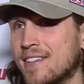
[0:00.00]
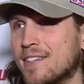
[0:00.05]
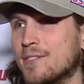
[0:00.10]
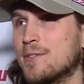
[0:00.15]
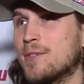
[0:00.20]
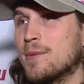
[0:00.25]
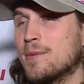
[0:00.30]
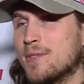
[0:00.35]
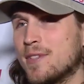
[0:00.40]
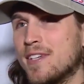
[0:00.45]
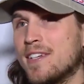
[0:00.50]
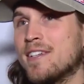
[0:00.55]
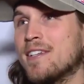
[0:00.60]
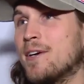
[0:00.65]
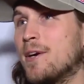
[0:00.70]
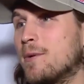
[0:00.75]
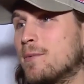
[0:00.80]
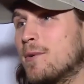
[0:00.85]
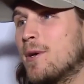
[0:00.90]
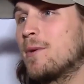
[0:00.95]
That's what I'm saying. The
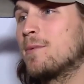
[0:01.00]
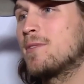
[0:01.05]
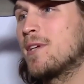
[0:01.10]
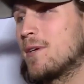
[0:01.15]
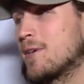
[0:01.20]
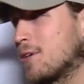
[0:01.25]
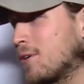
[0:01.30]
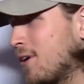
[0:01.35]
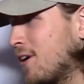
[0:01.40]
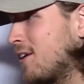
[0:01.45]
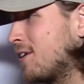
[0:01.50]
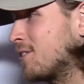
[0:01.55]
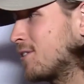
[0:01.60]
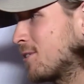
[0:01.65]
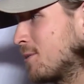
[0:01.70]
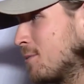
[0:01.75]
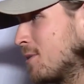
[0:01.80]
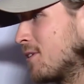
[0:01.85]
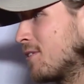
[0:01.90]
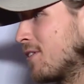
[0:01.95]
hometown crowd is going
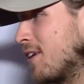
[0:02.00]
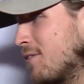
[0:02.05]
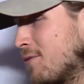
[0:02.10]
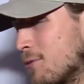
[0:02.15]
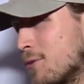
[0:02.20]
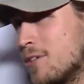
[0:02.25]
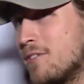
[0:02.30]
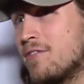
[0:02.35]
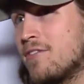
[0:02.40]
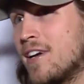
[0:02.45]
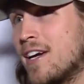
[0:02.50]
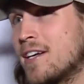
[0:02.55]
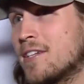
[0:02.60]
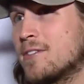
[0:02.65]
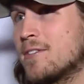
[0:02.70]
to be a real factor,